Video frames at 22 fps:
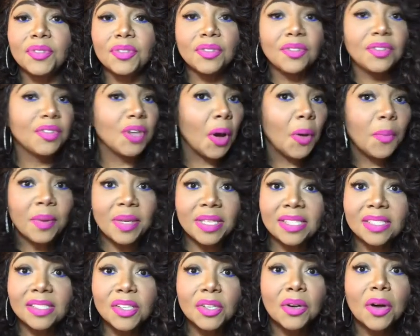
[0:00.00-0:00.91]
don't be
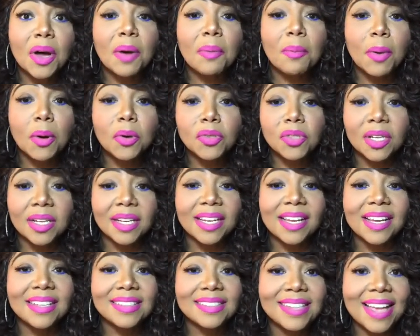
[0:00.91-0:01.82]
still
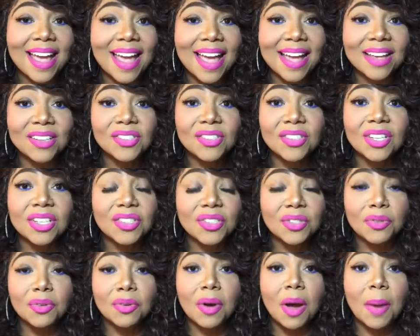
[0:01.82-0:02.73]
emotionally attached
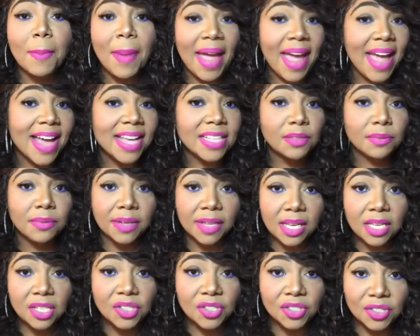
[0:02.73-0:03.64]
to a past
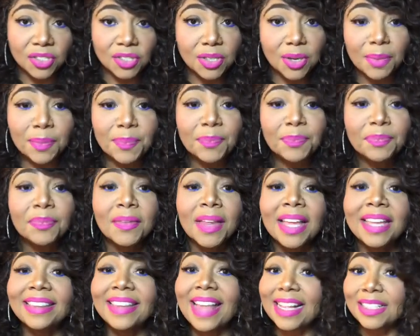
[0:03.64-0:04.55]
relationship.
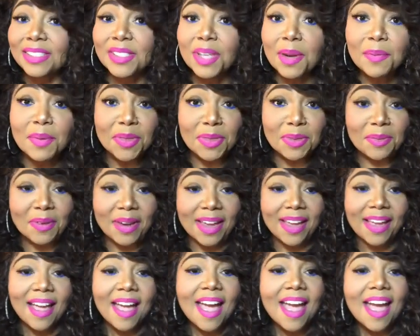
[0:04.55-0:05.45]
That's number
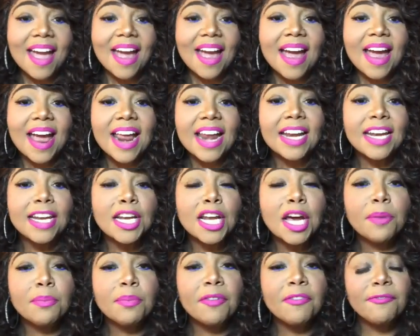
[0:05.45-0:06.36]
three.
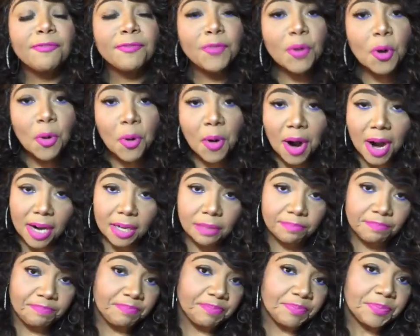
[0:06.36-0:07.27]
Number four,
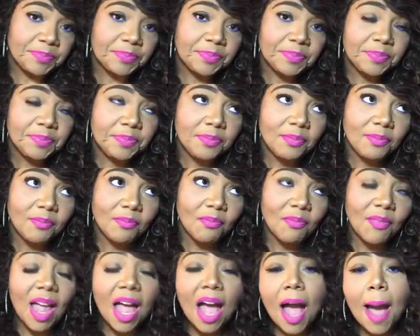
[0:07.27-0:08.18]

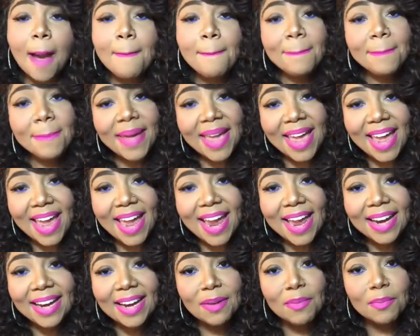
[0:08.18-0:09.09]

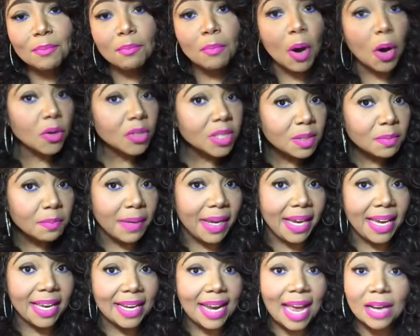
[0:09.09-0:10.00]
most
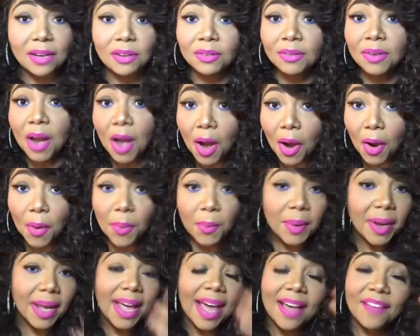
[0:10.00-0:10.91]
men, I don't know,
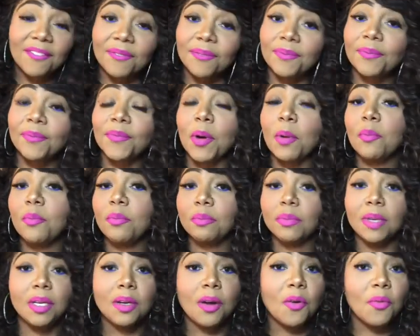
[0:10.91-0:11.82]
but from,
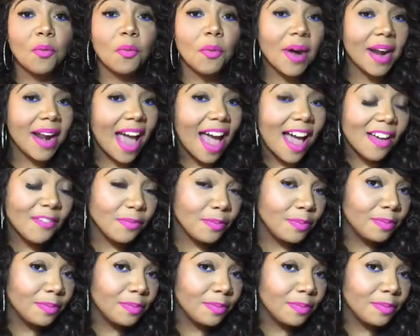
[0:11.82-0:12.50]
what I've,